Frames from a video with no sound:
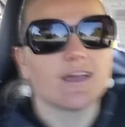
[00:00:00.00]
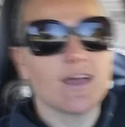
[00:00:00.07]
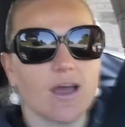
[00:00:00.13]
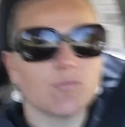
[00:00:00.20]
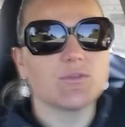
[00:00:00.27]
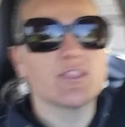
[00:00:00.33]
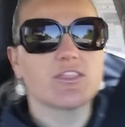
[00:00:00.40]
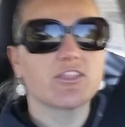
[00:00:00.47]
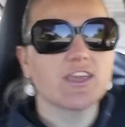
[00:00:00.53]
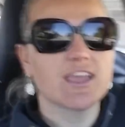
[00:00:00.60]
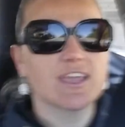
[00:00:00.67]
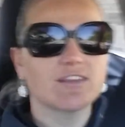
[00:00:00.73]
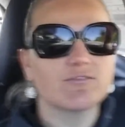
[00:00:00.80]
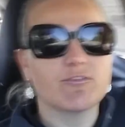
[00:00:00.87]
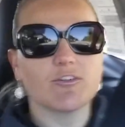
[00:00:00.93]
I've been
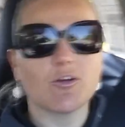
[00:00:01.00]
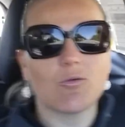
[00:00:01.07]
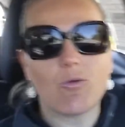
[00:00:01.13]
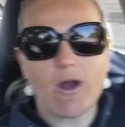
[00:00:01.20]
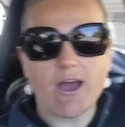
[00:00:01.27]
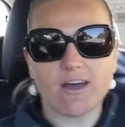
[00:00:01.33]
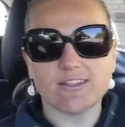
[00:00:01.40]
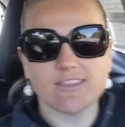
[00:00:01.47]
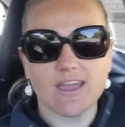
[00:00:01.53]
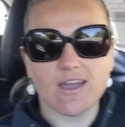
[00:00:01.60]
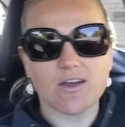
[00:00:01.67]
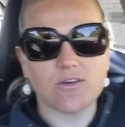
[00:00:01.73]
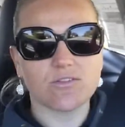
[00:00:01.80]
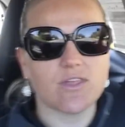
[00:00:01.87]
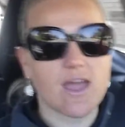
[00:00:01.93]
thinking for a while
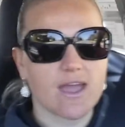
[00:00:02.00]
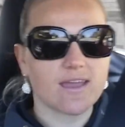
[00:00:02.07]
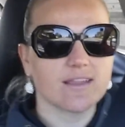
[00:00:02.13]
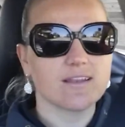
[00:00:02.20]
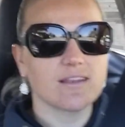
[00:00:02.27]
now that